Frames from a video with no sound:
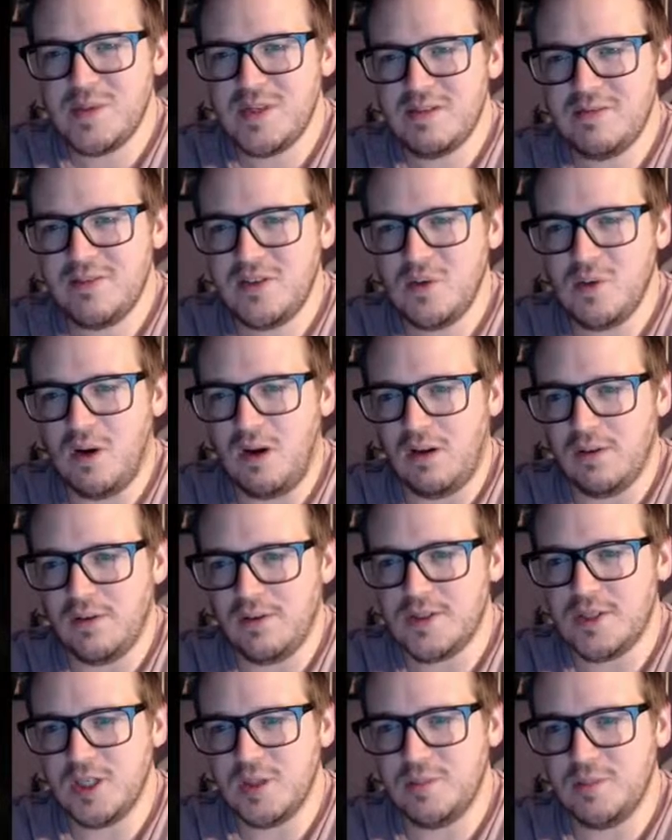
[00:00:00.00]
me to view all
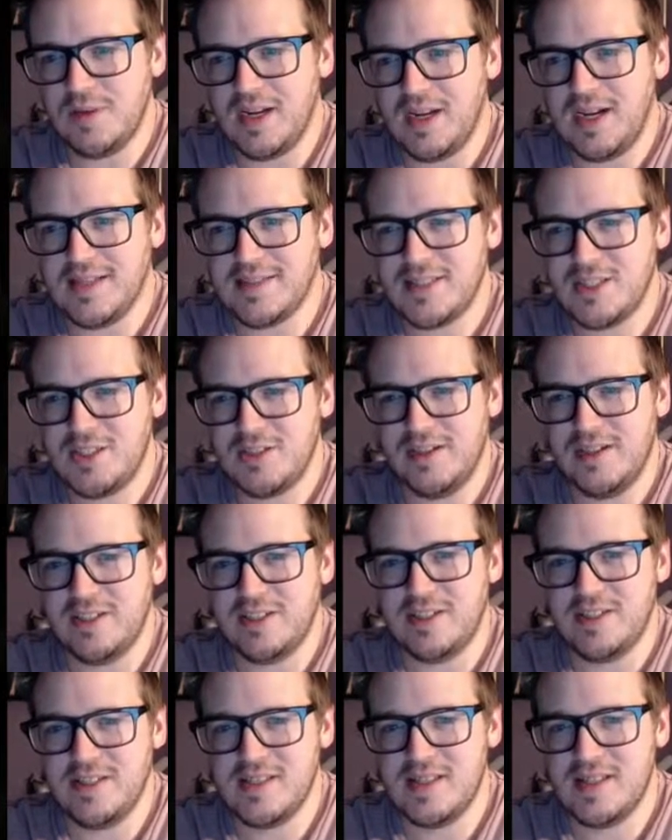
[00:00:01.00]
germ
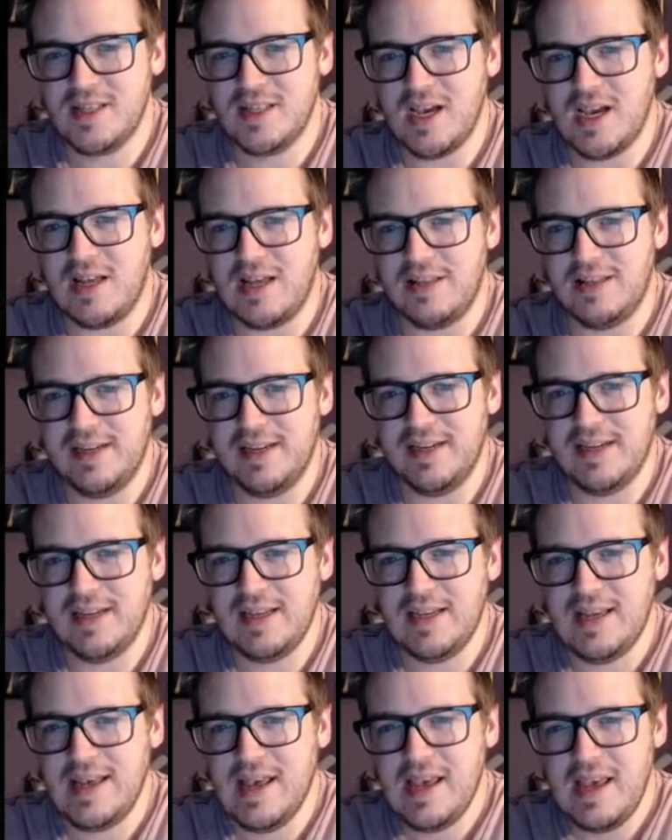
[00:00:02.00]
concentrations in the colony
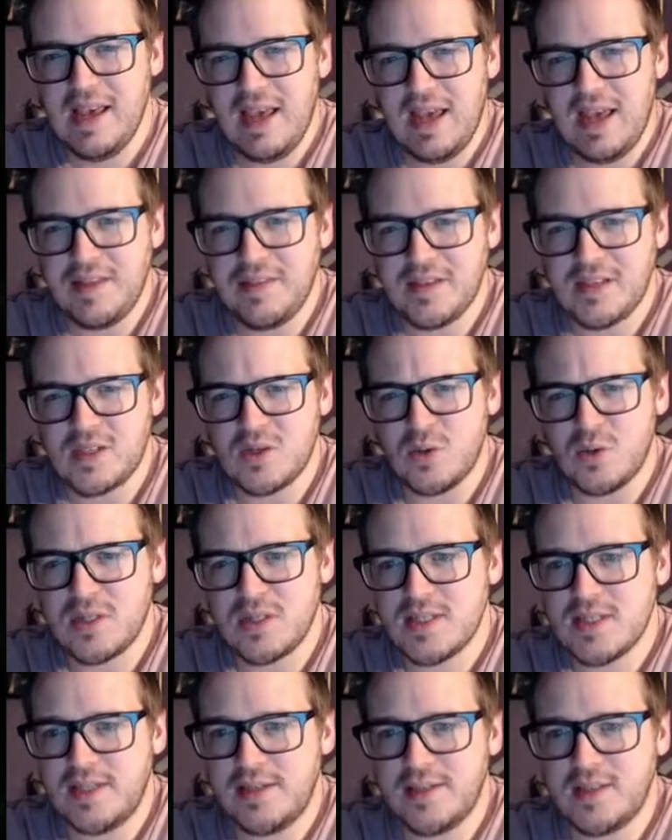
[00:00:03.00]
and the
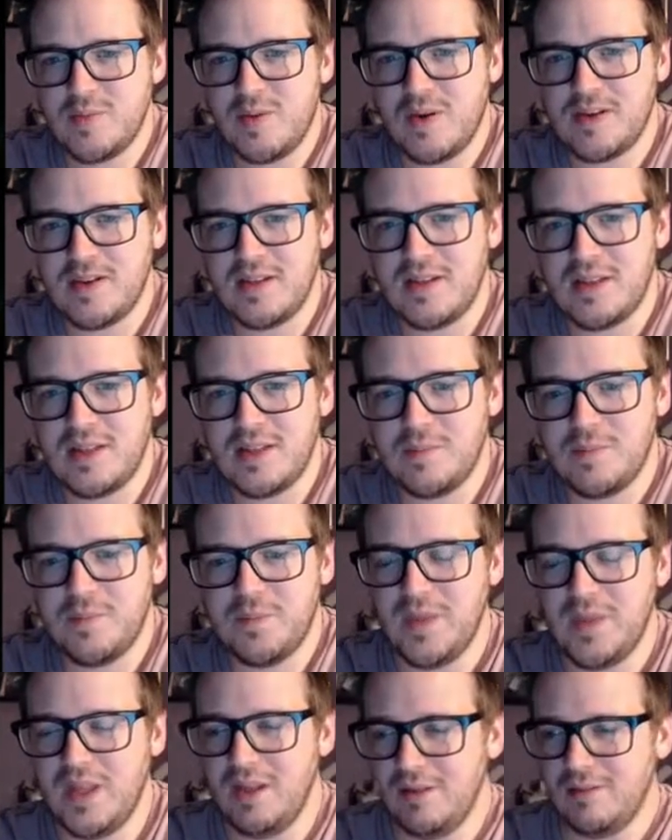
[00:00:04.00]
sources that are spawning
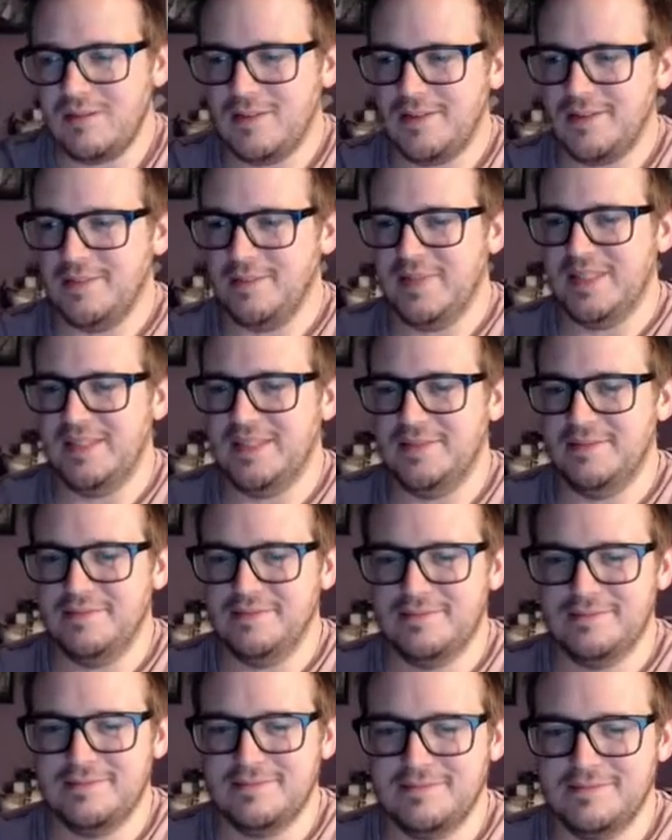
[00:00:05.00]
them. Well, I
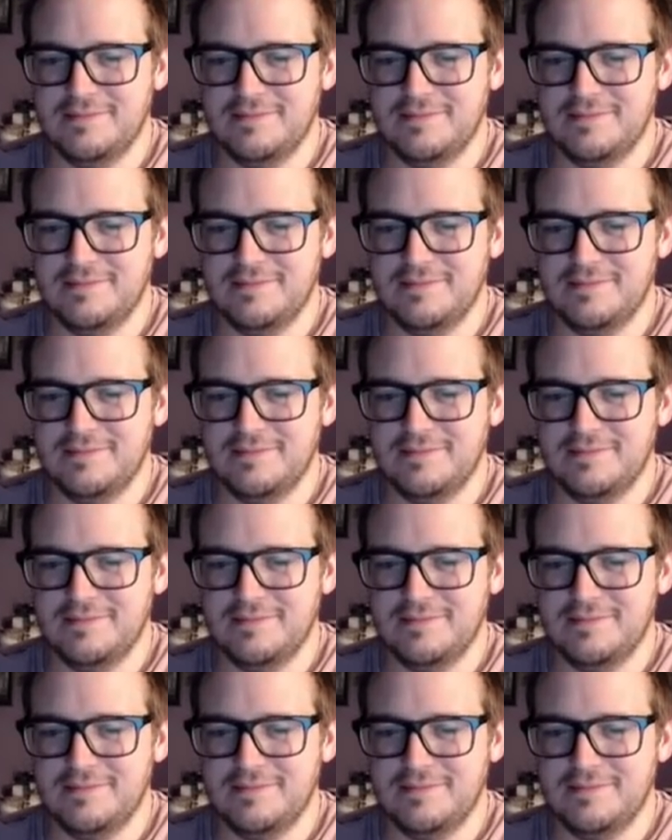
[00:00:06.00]
mean,